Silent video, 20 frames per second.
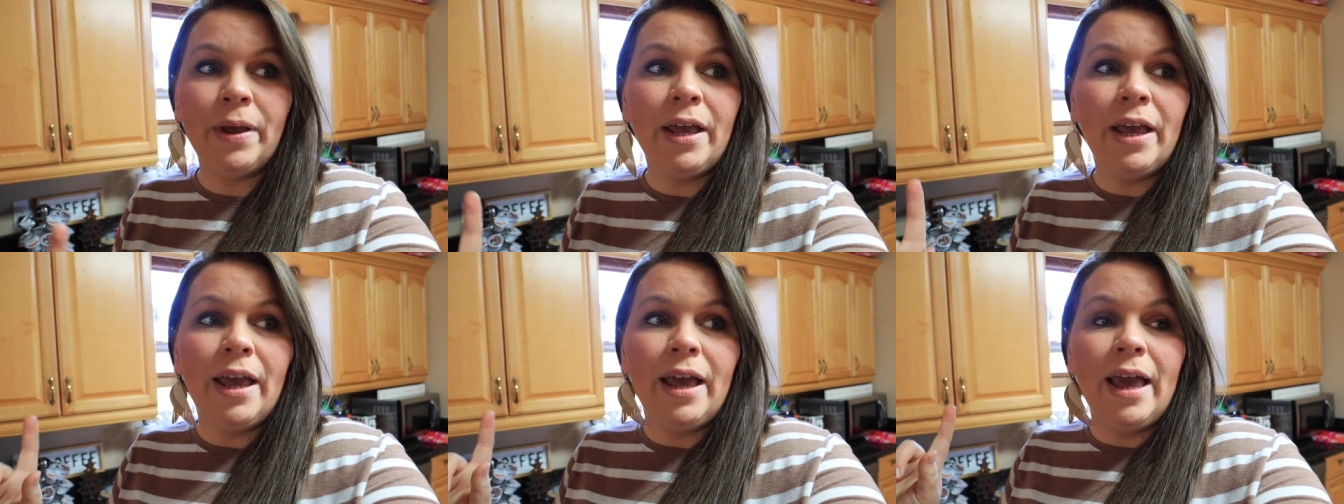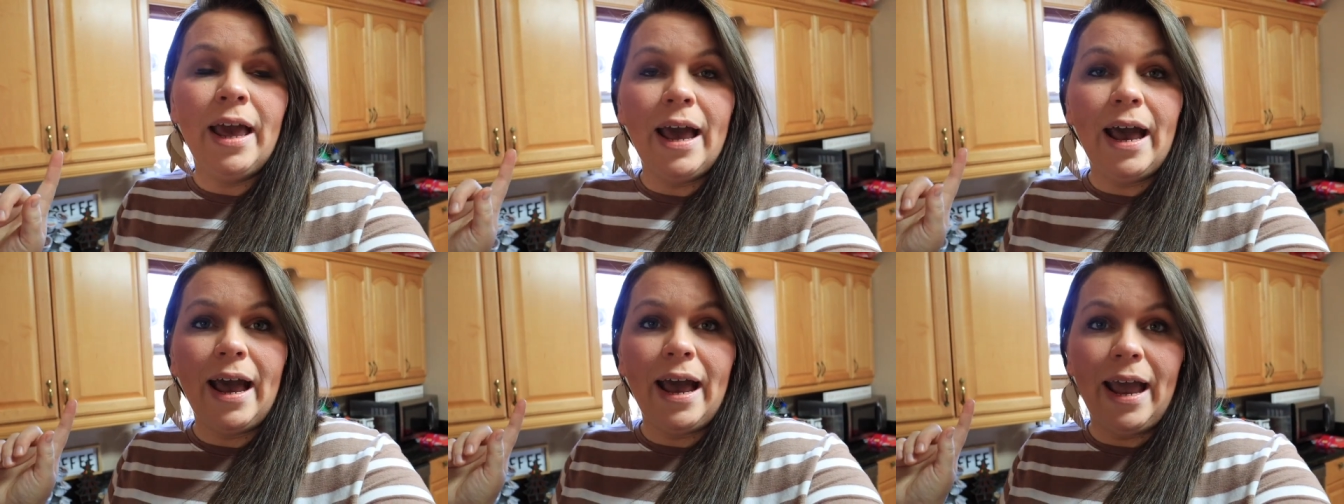
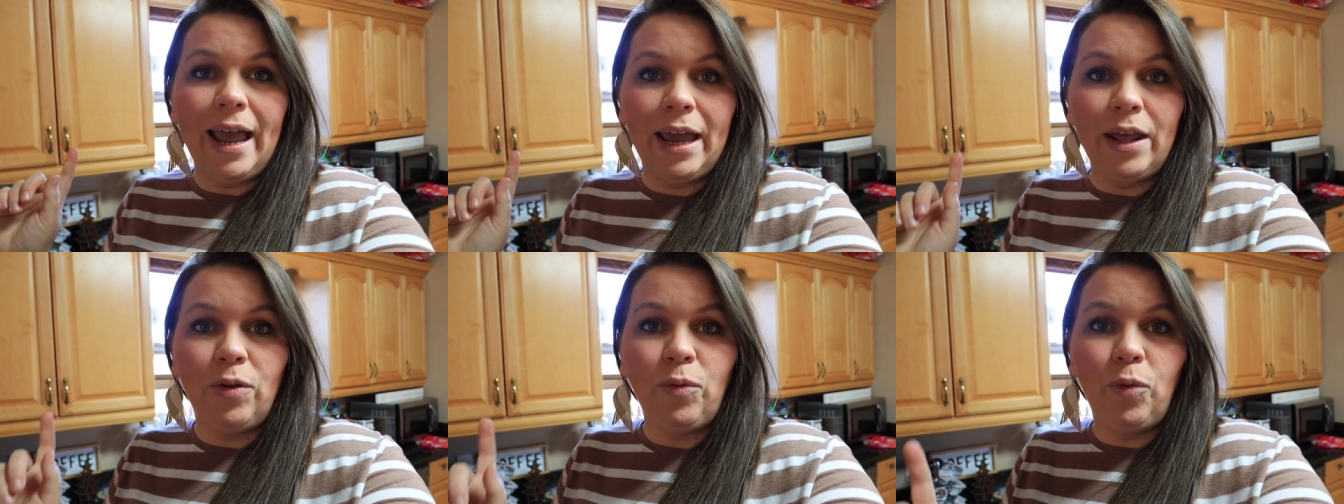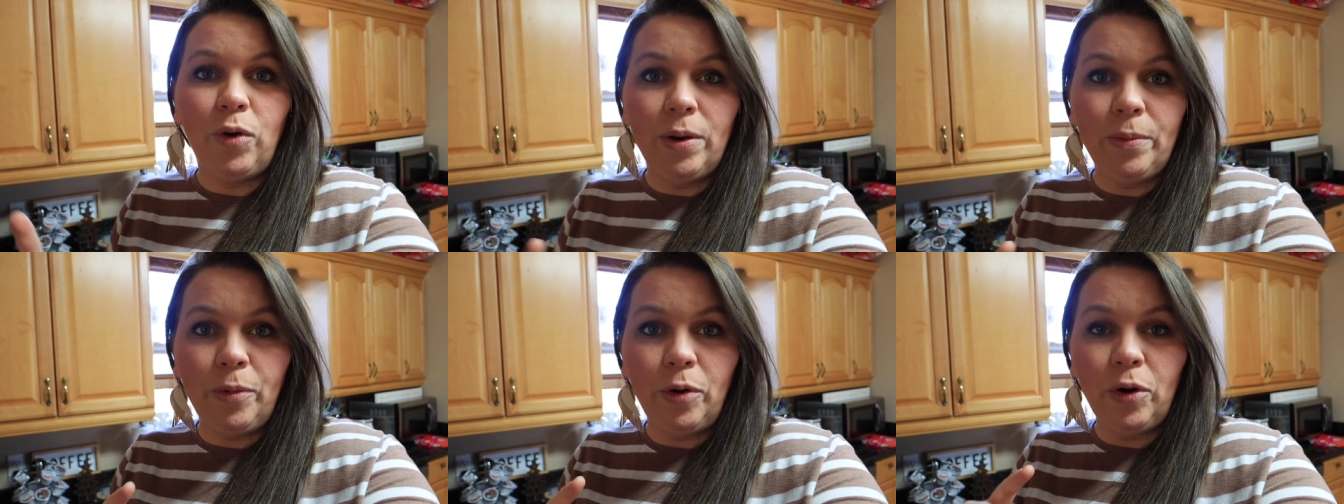I had
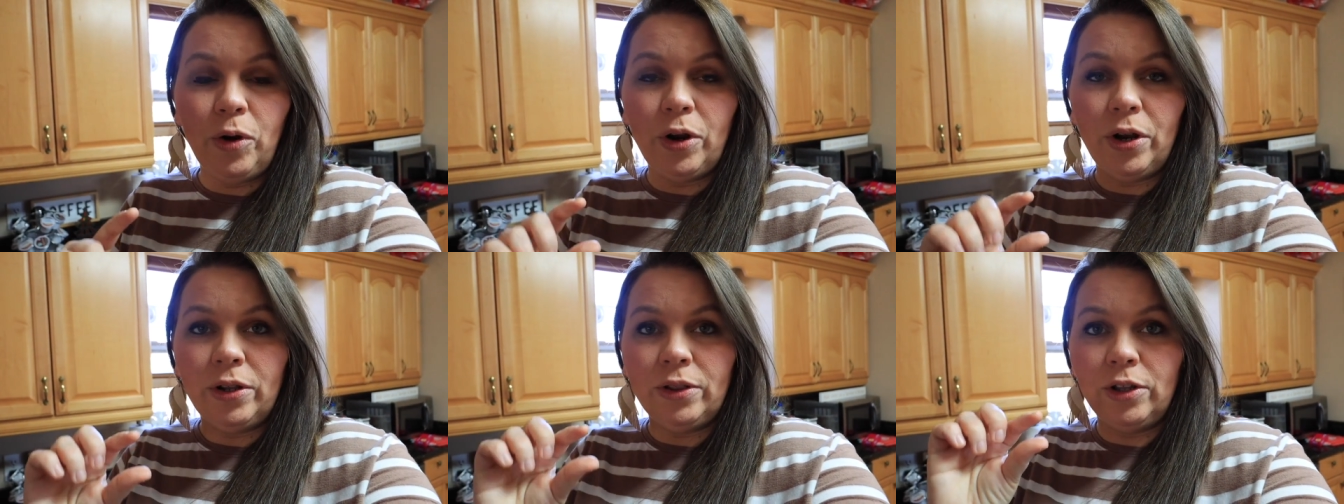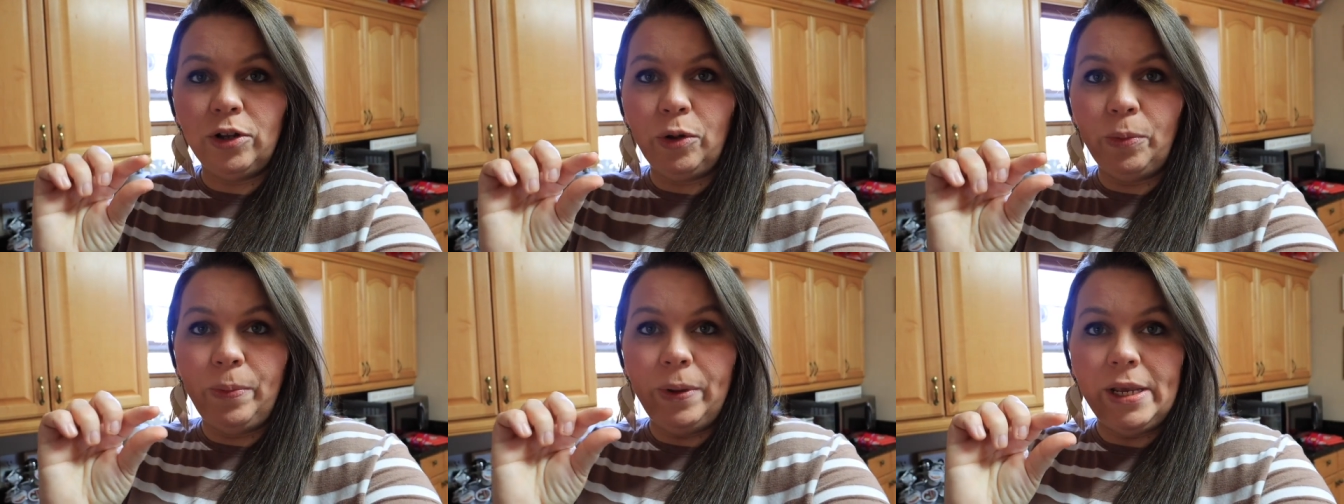one more
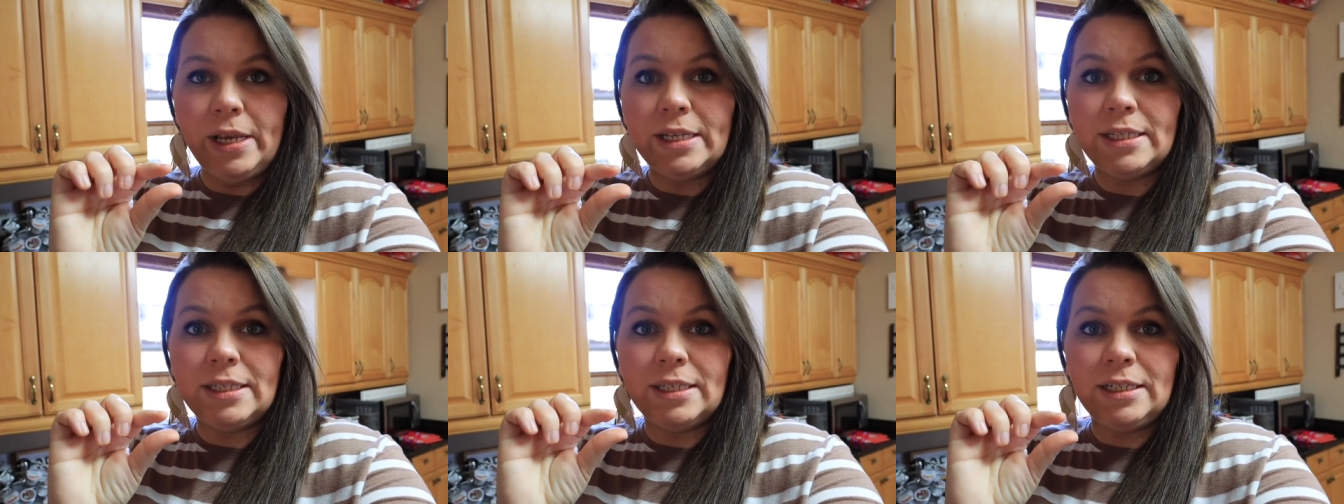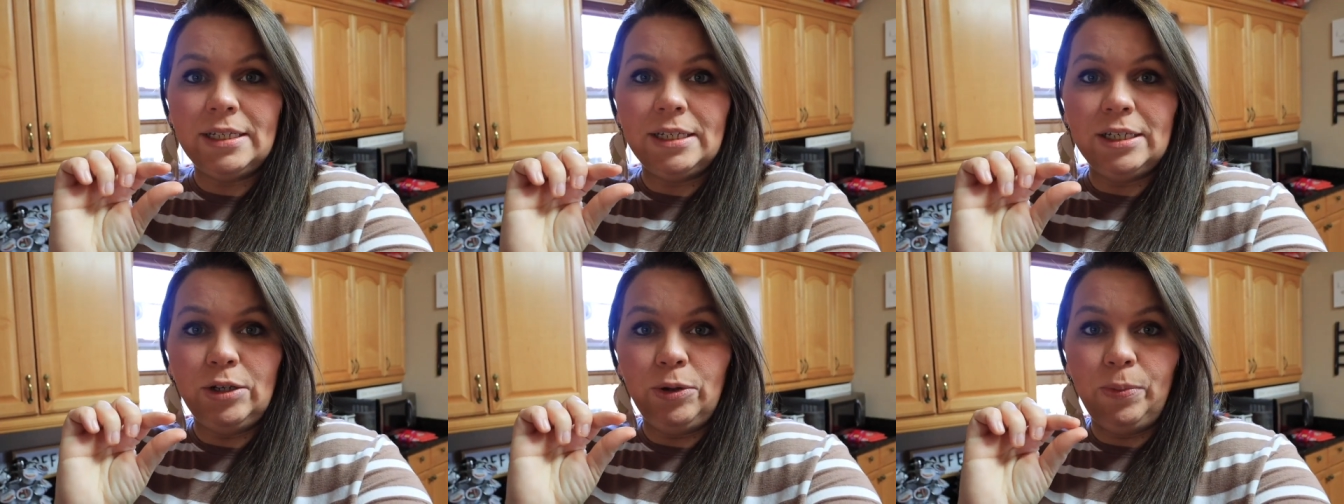little piece
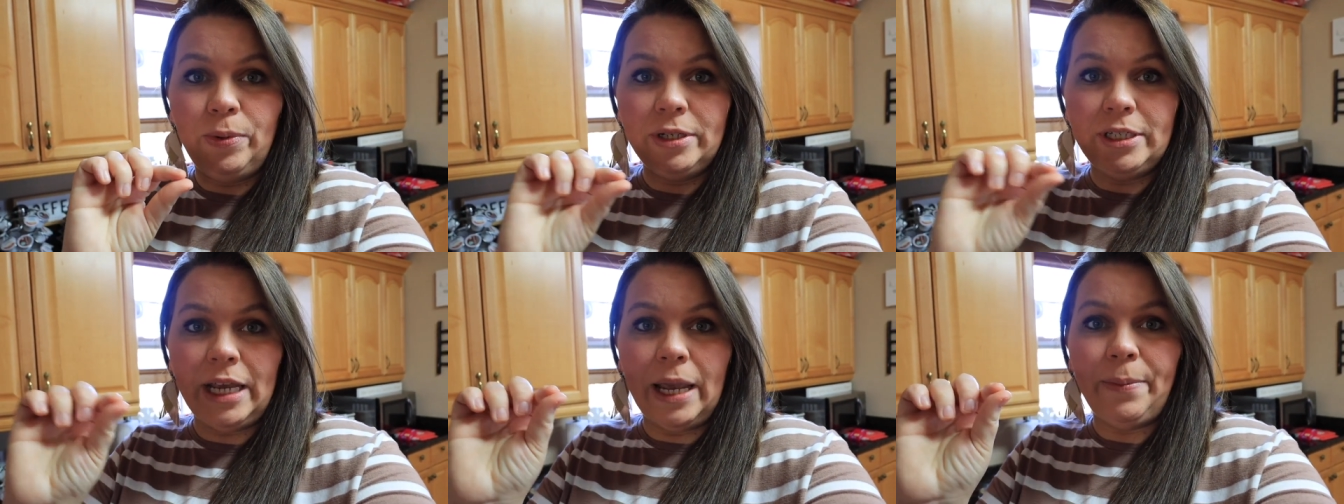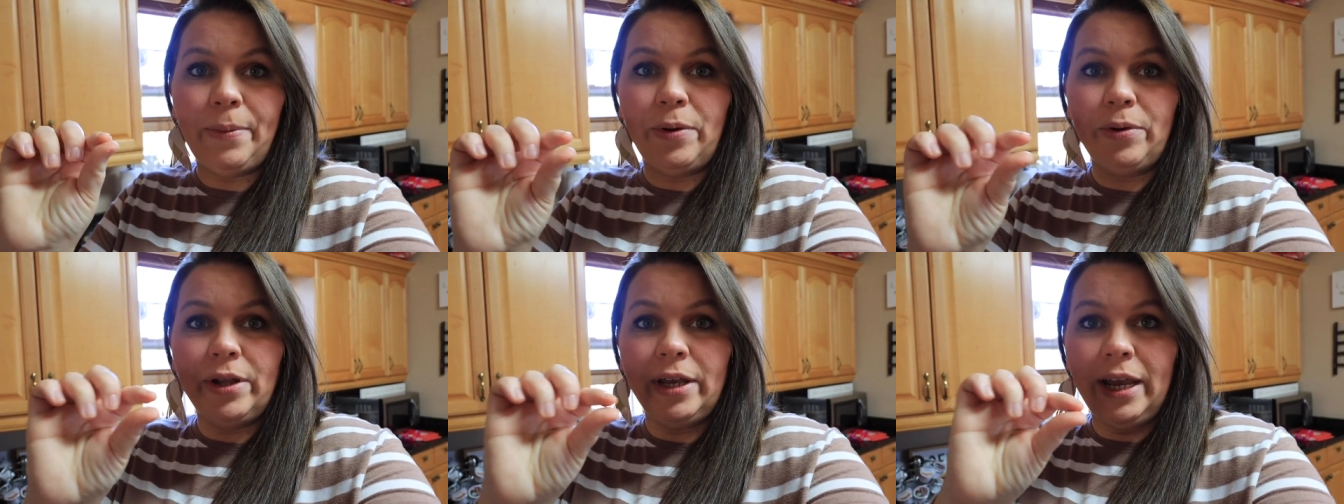to put
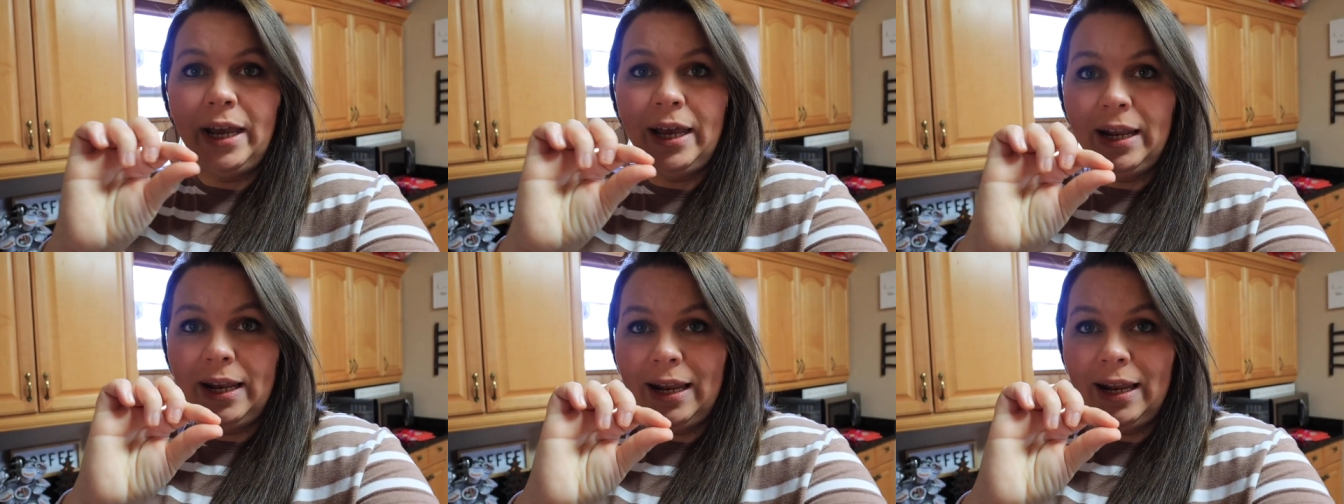tape on it.